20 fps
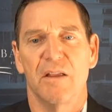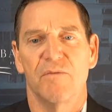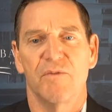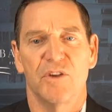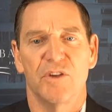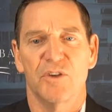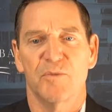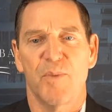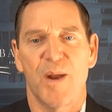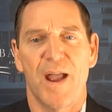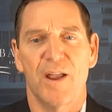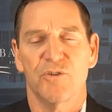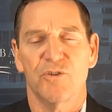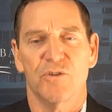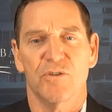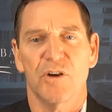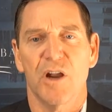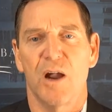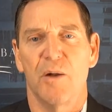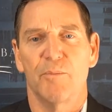of these
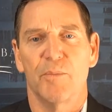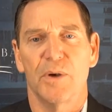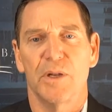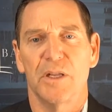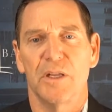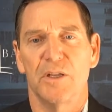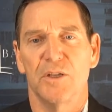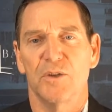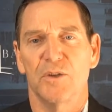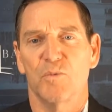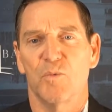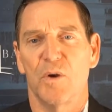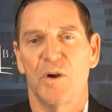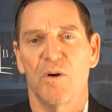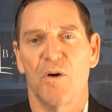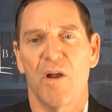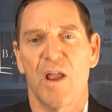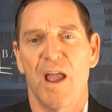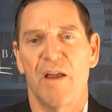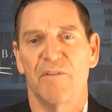sponsor companies. We
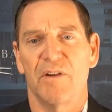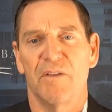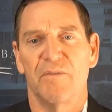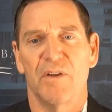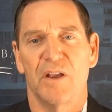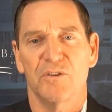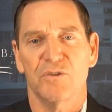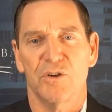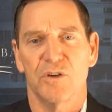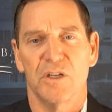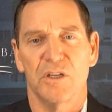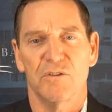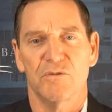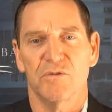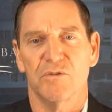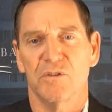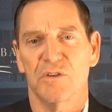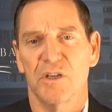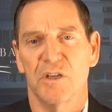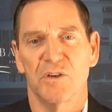don't have any vested
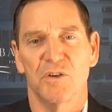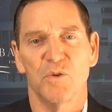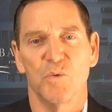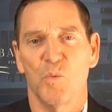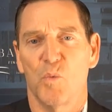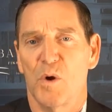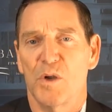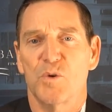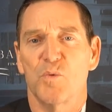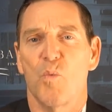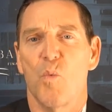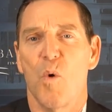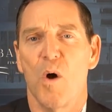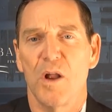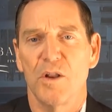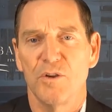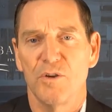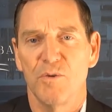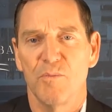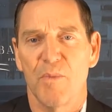interest into which
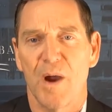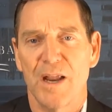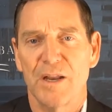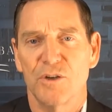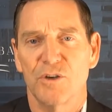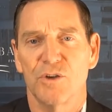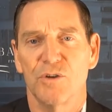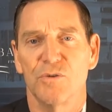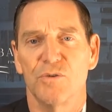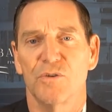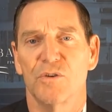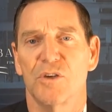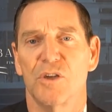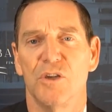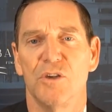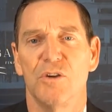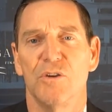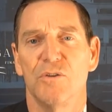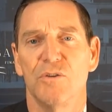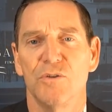one you might choose to
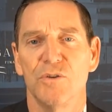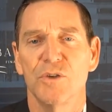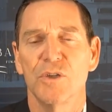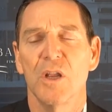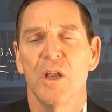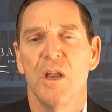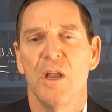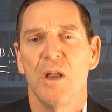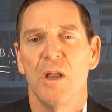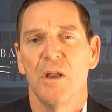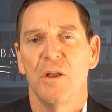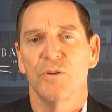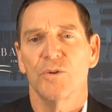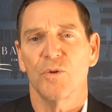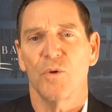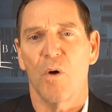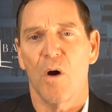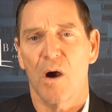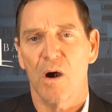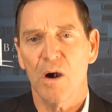use.
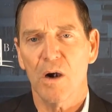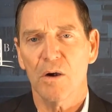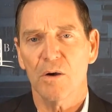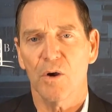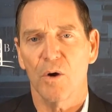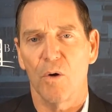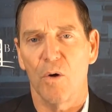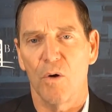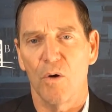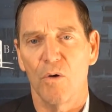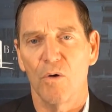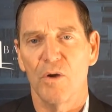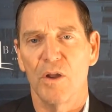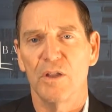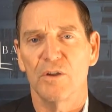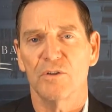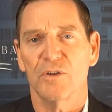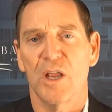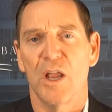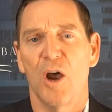So our goal
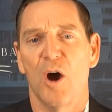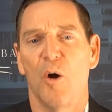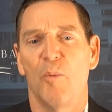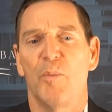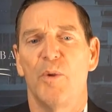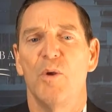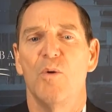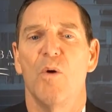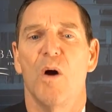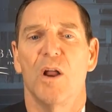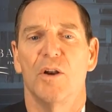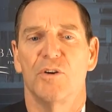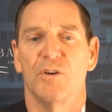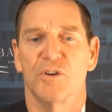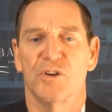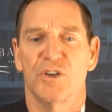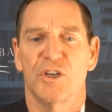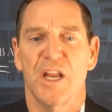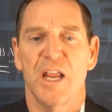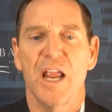is to help you
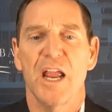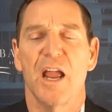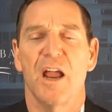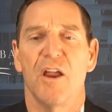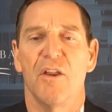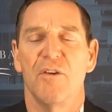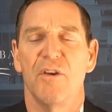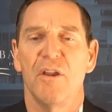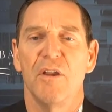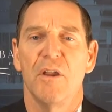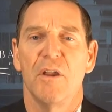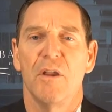understand